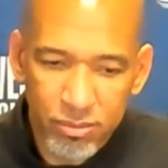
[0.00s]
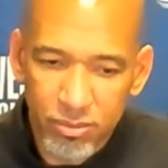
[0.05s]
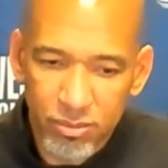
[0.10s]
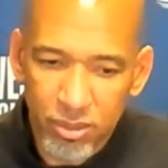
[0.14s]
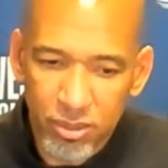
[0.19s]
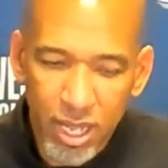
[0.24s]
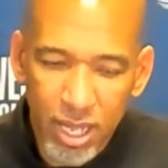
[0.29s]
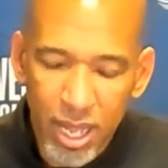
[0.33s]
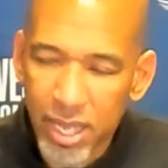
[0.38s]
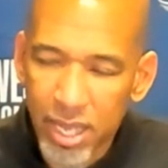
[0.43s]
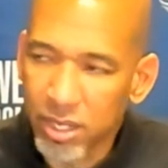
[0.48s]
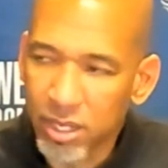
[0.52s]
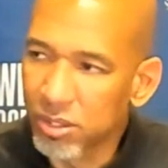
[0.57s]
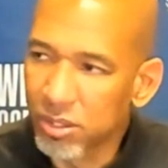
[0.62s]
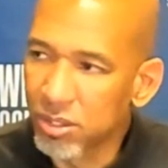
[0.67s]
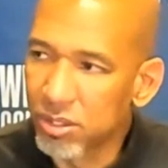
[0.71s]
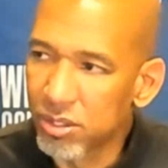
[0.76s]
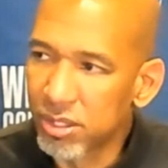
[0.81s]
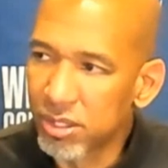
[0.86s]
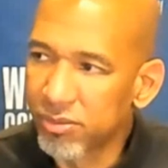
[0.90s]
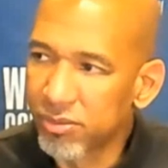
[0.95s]
relying on
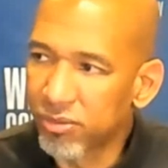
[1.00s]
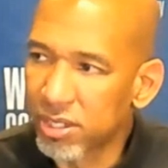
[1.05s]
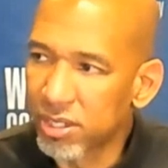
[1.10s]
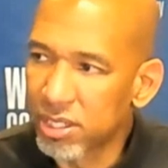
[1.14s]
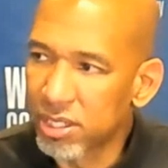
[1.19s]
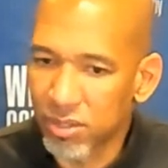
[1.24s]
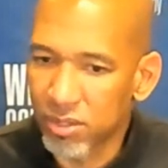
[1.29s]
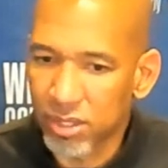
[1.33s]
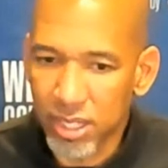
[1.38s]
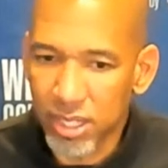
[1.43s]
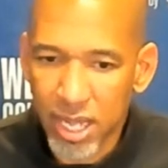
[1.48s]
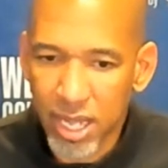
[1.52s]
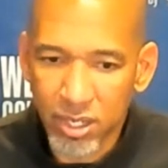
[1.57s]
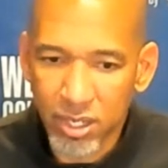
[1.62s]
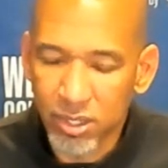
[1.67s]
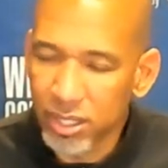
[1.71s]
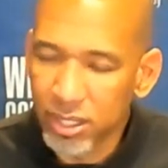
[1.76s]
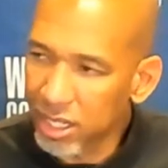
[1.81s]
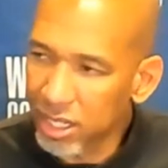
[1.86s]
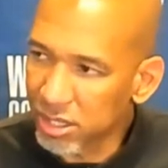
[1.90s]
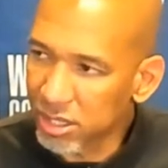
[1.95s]
your defense, relying
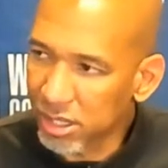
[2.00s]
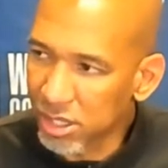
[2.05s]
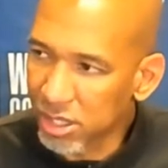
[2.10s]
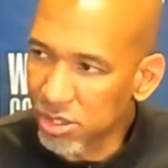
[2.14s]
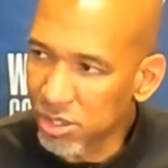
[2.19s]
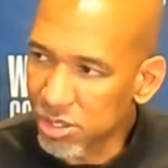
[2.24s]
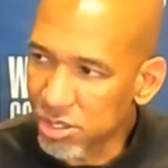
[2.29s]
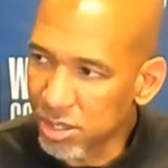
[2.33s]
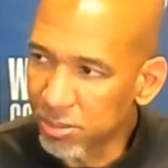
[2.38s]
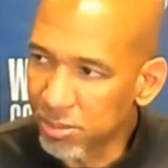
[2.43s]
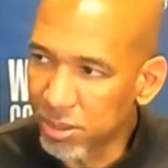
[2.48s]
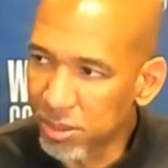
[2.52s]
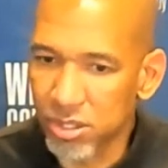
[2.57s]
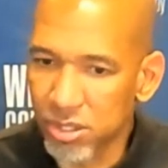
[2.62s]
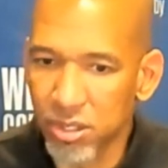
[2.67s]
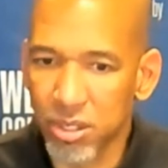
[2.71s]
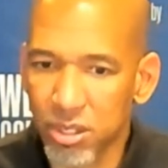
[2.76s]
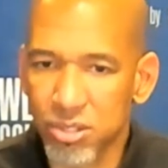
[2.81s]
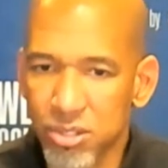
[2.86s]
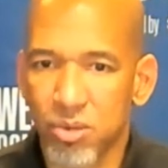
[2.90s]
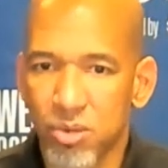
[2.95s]
on execution, but
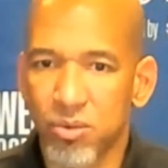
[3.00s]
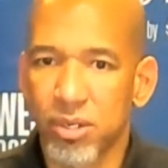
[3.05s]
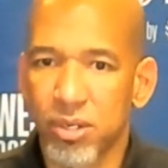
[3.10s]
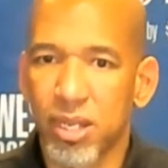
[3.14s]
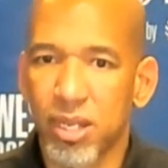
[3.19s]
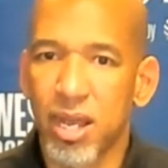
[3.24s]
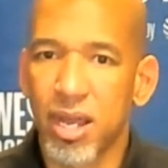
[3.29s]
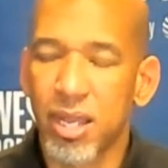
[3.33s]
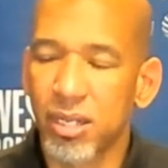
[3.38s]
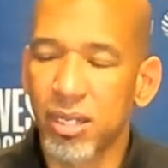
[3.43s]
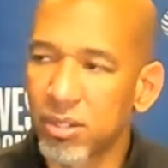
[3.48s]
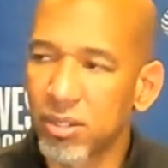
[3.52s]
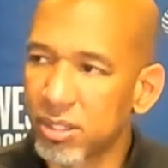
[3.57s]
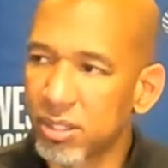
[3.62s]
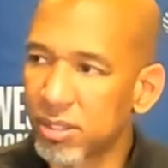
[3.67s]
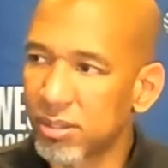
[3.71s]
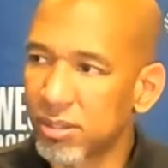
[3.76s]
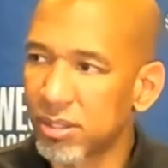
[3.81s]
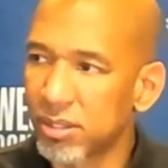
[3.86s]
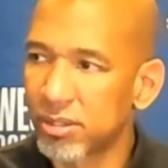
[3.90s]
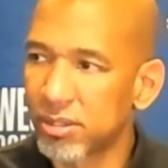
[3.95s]
you're also relying on
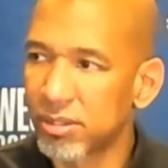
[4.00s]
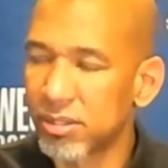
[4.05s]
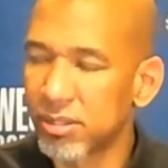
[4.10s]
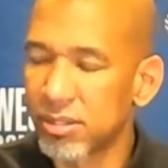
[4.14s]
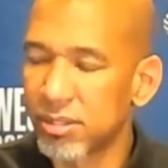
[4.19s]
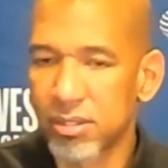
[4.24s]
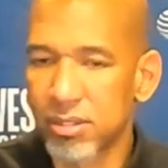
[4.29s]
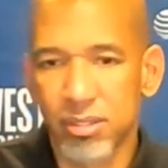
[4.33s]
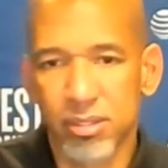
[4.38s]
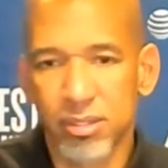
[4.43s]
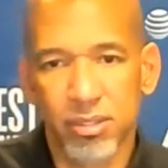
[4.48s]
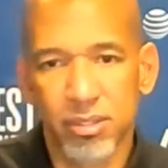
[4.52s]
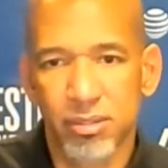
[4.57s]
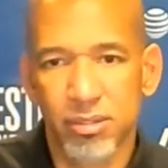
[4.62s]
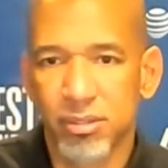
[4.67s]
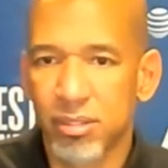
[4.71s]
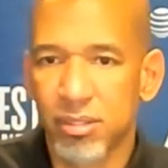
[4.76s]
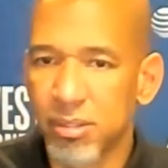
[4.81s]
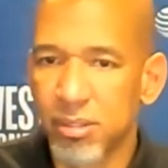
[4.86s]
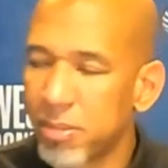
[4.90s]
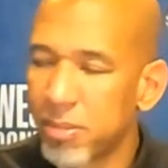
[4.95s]

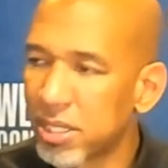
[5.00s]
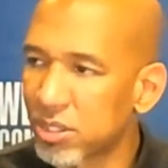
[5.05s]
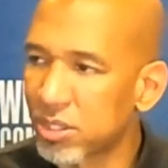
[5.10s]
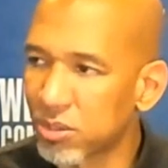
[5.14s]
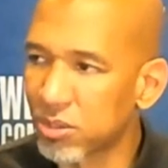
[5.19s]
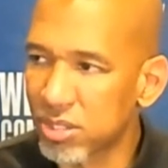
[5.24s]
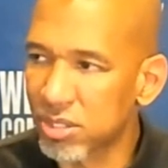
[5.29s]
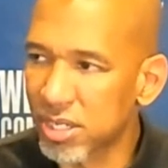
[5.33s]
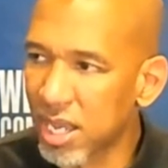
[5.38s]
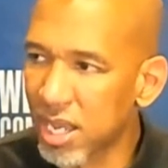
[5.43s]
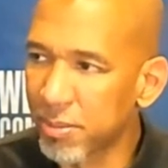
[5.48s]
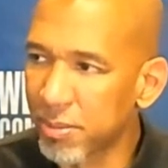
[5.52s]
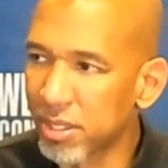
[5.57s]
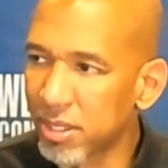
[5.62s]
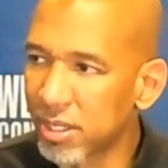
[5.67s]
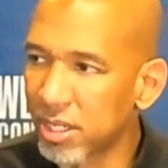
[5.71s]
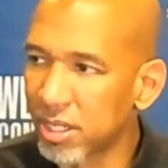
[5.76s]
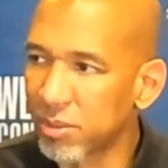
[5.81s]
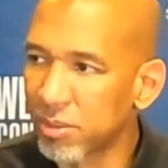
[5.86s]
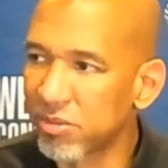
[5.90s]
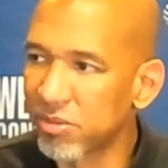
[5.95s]
the mental stamina
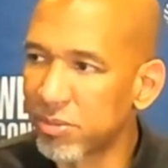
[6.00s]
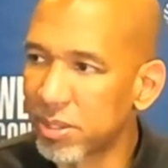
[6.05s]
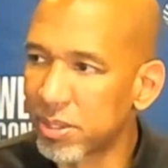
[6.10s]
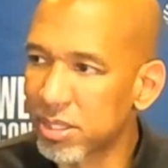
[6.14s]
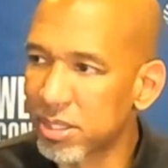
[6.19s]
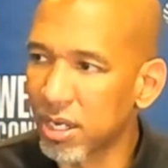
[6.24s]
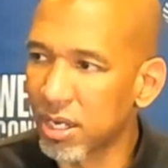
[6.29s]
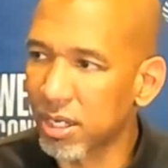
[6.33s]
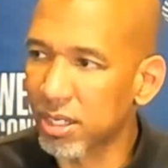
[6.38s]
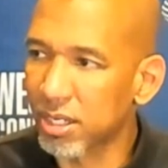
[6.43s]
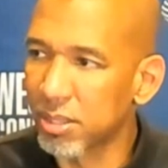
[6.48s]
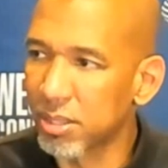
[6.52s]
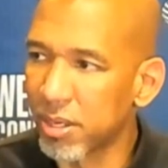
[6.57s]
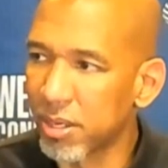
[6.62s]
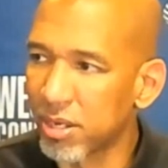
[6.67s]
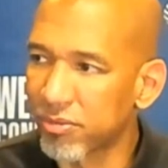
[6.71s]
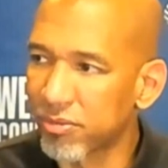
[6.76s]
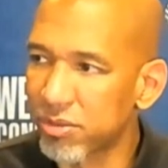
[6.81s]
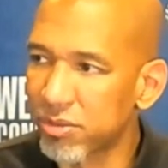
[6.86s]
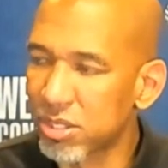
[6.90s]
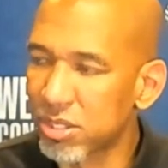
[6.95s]
that we've been talking
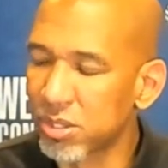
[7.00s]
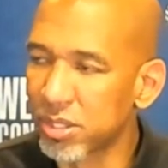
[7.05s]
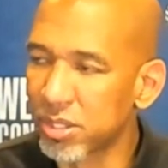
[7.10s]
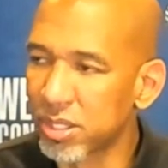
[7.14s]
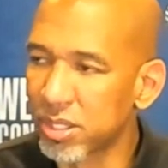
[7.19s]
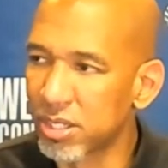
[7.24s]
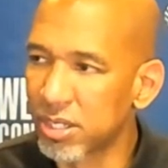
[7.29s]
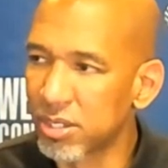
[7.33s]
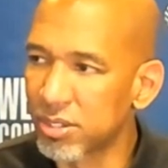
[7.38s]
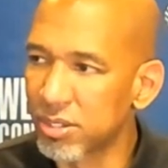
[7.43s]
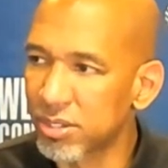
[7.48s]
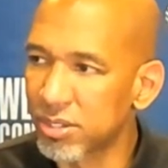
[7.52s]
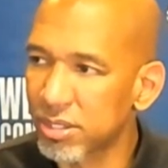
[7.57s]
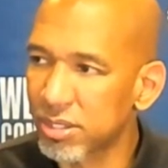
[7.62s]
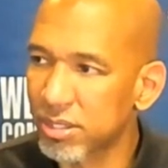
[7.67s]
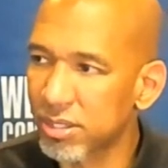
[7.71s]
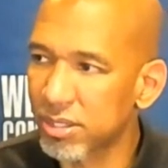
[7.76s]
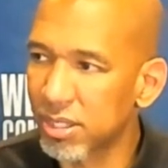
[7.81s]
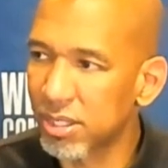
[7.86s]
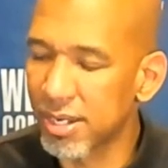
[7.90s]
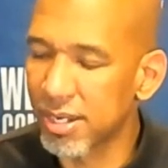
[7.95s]
about for 2
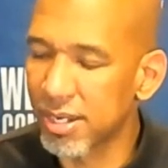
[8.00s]
years.